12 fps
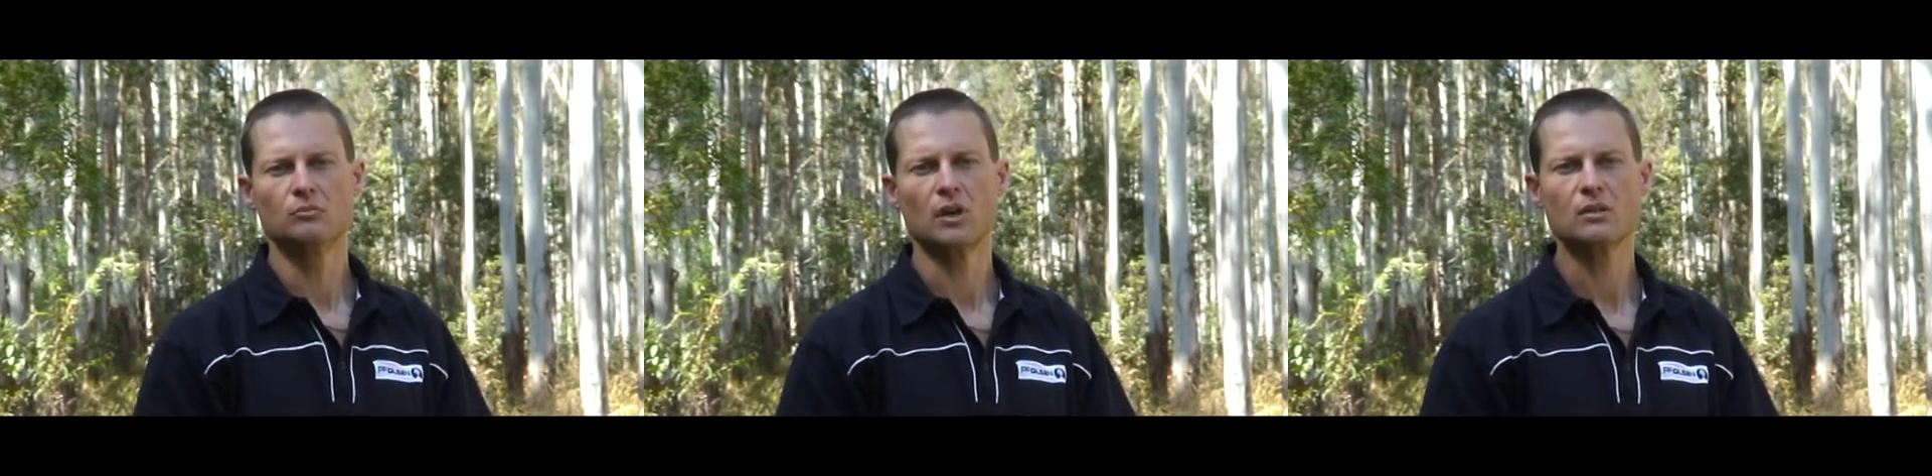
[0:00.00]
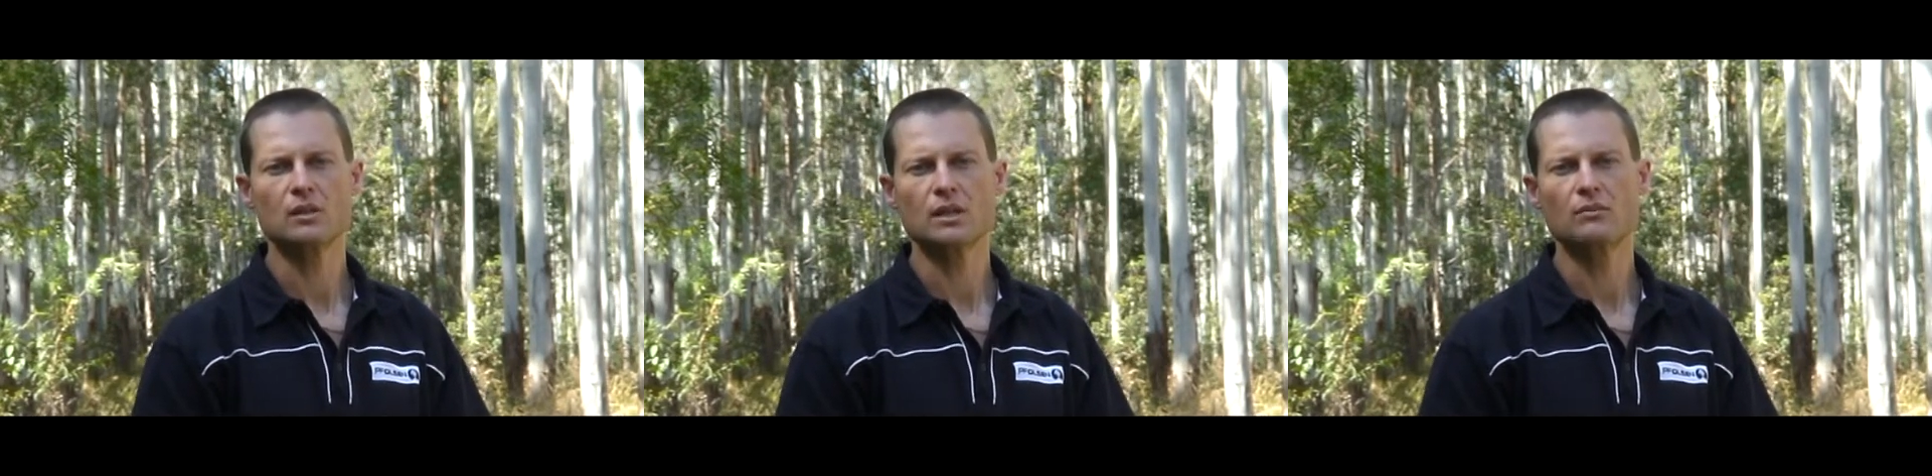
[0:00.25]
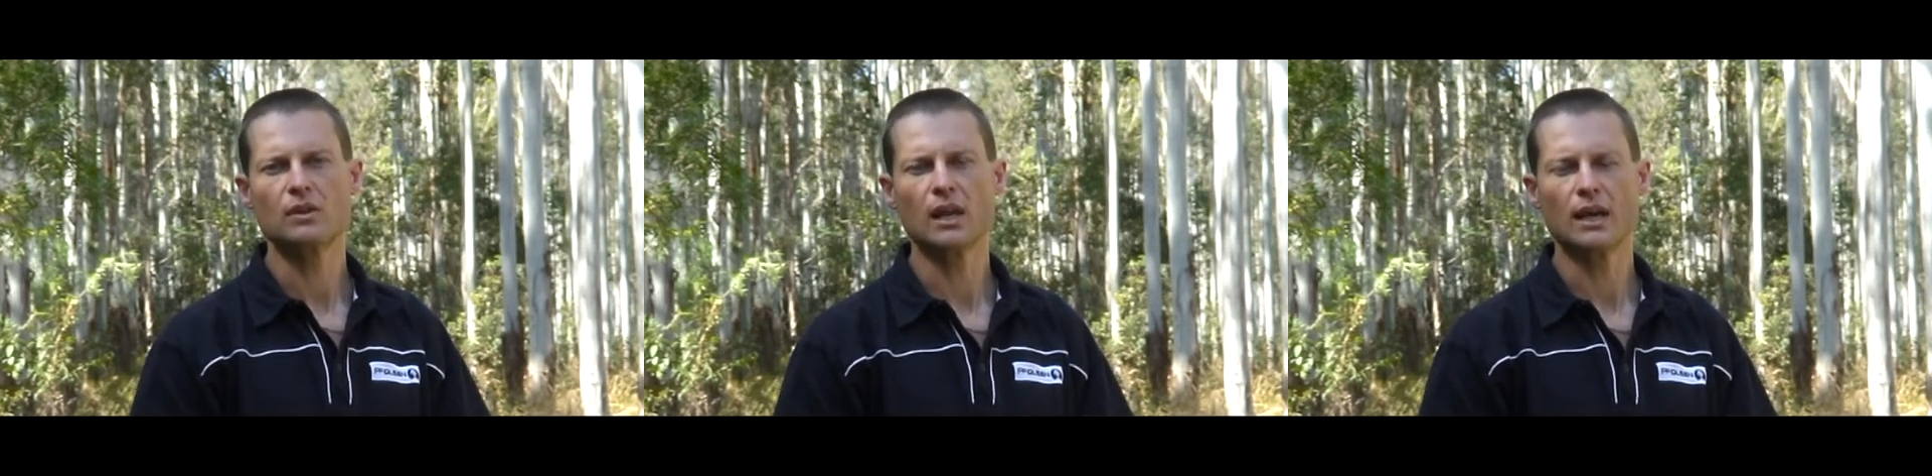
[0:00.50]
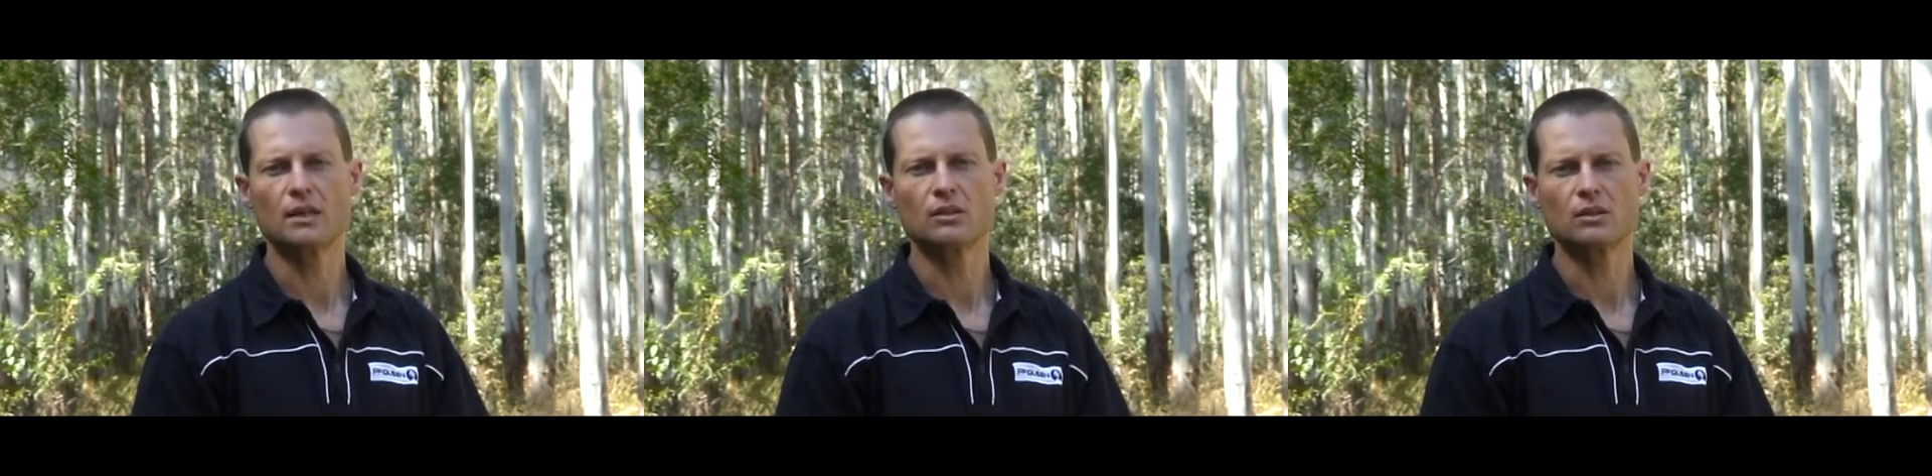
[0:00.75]
mostly
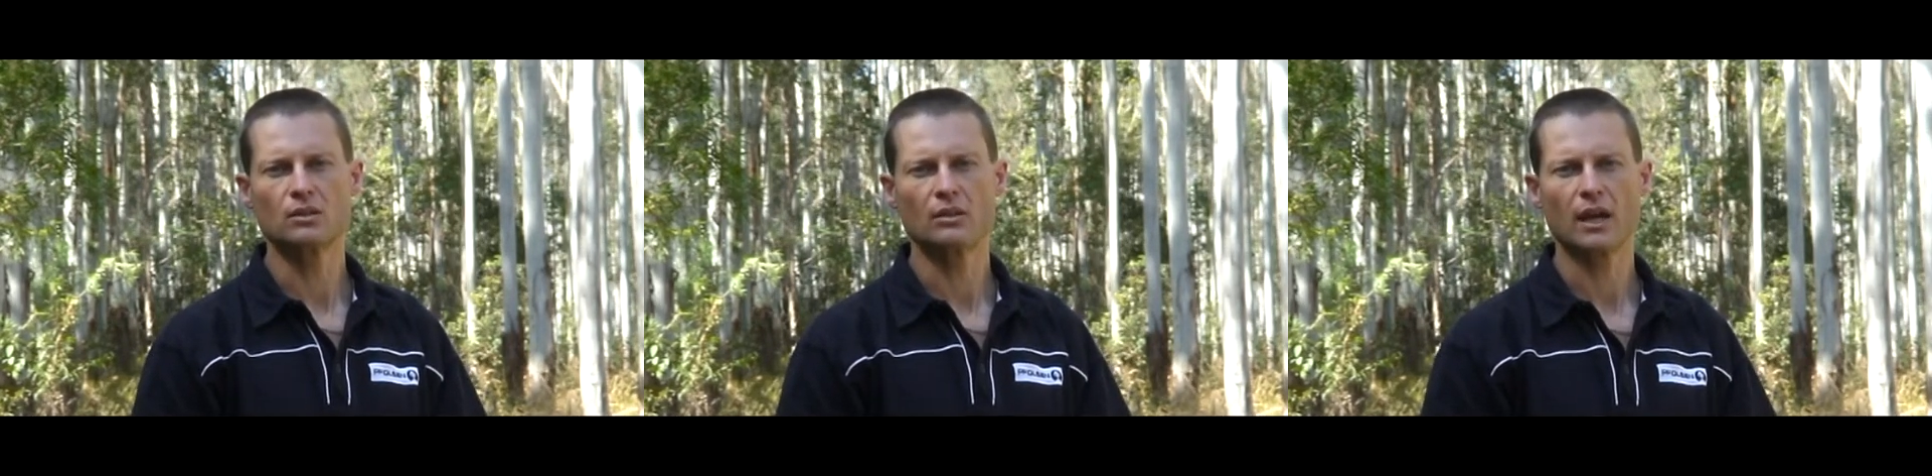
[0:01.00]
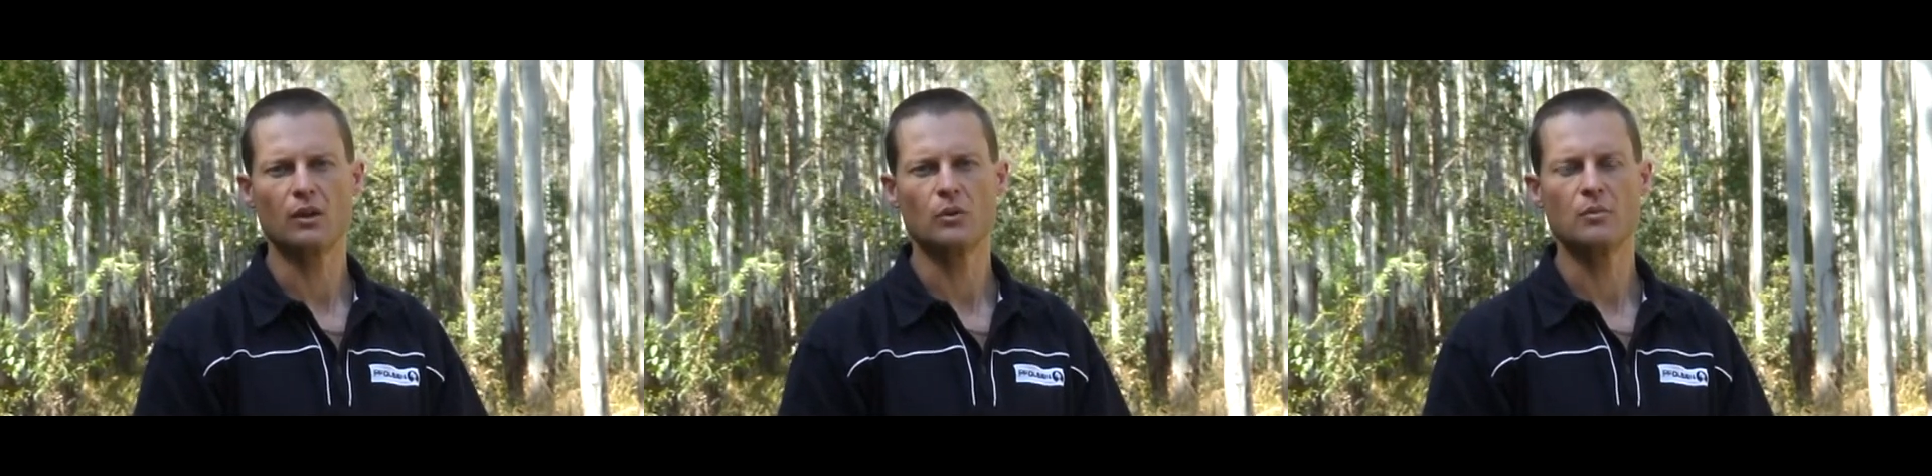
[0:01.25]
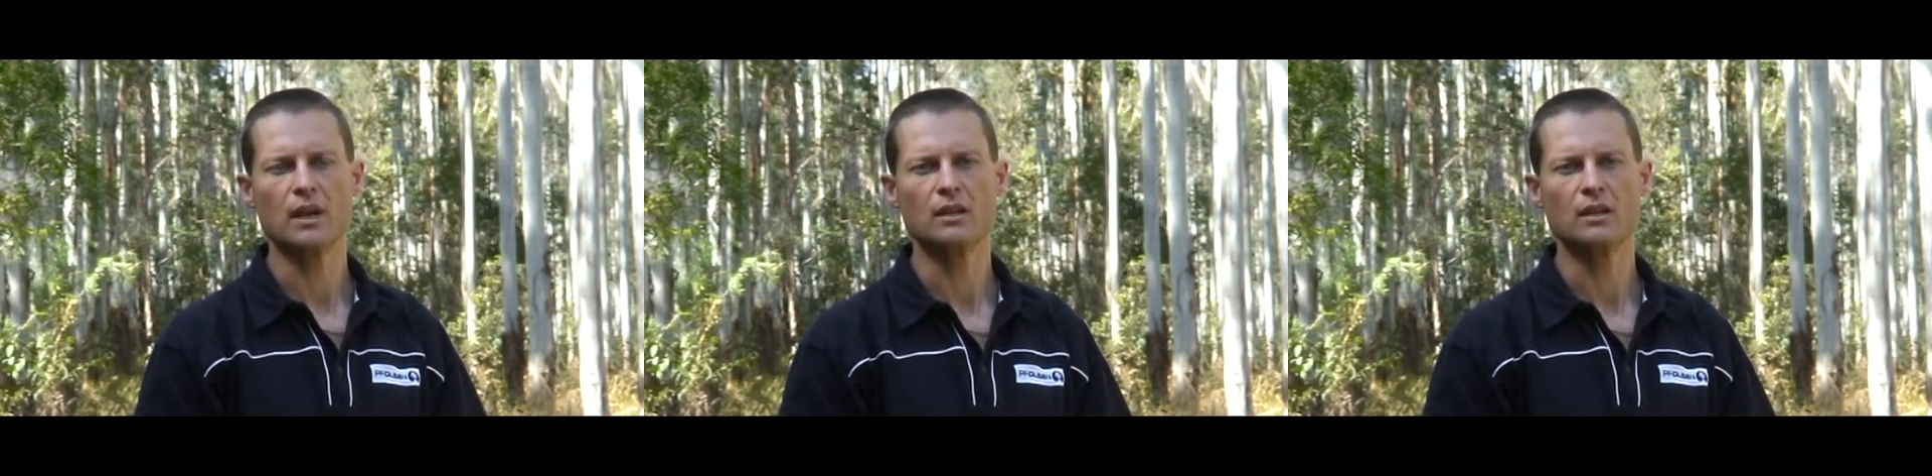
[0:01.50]
related to how we